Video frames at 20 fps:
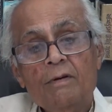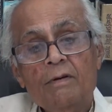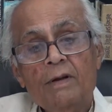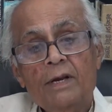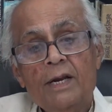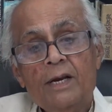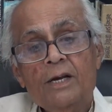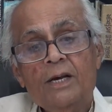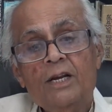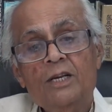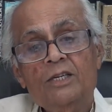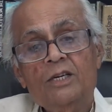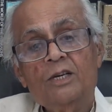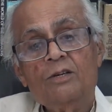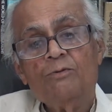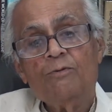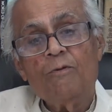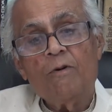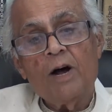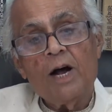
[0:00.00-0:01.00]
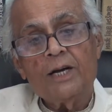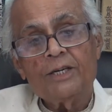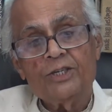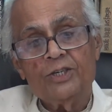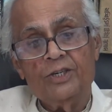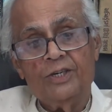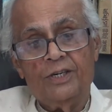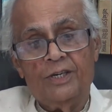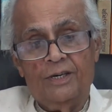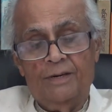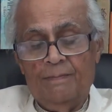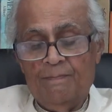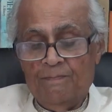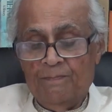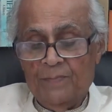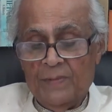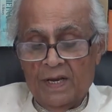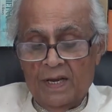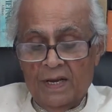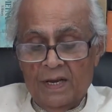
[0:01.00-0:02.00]
increases faster
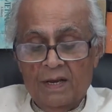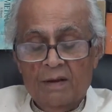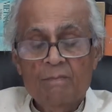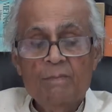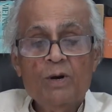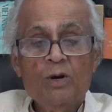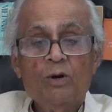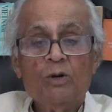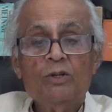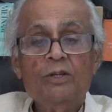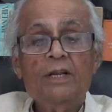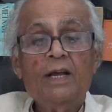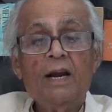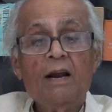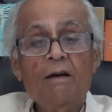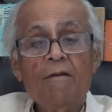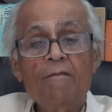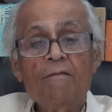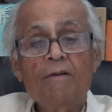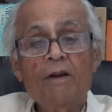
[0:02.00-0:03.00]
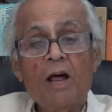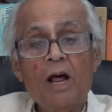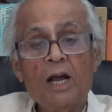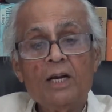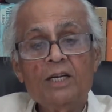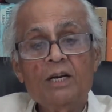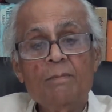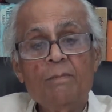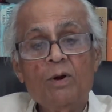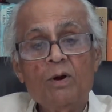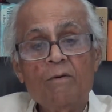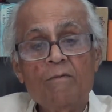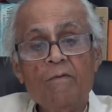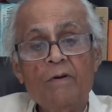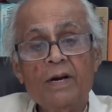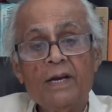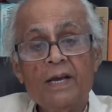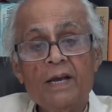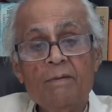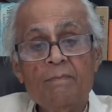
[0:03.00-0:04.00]
because there are a large number of
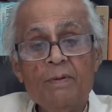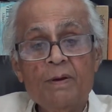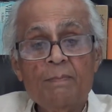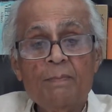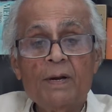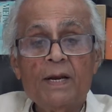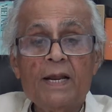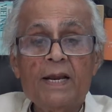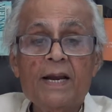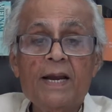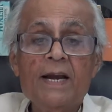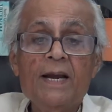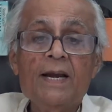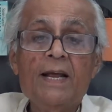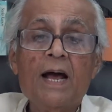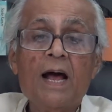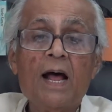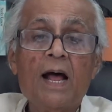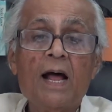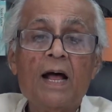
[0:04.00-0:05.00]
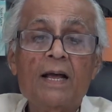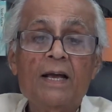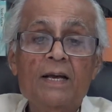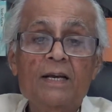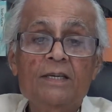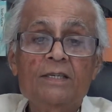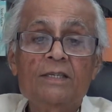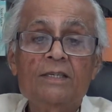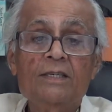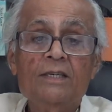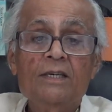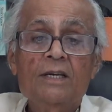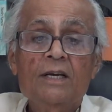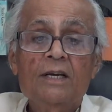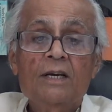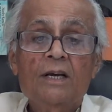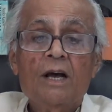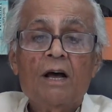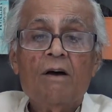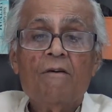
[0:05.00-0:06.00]
working people, and India is
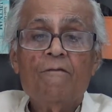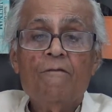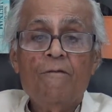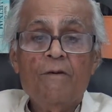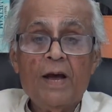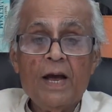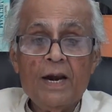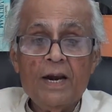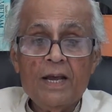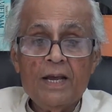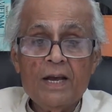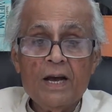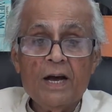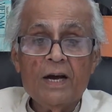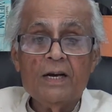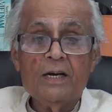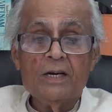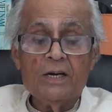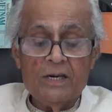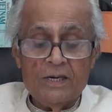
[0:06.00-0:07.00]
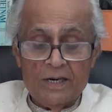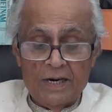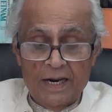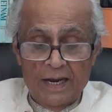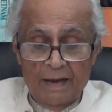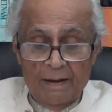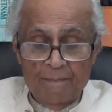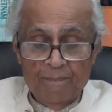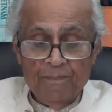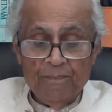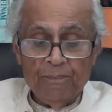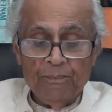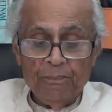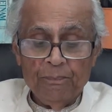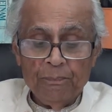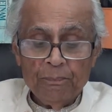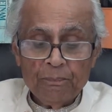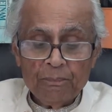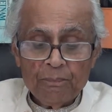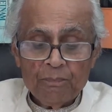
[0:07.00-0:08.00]
a very young country.
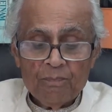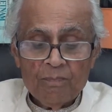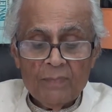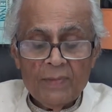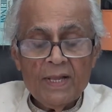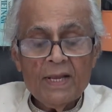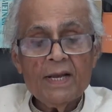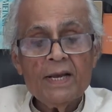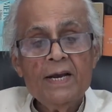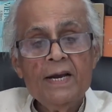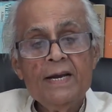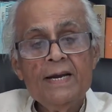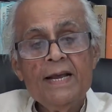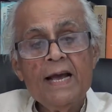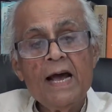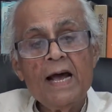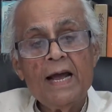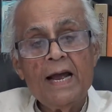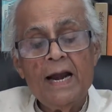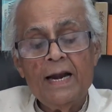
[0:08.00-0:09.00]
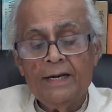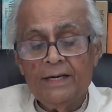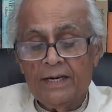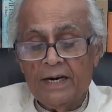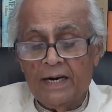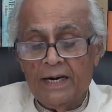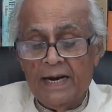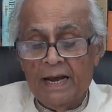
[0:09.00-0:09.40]
India entered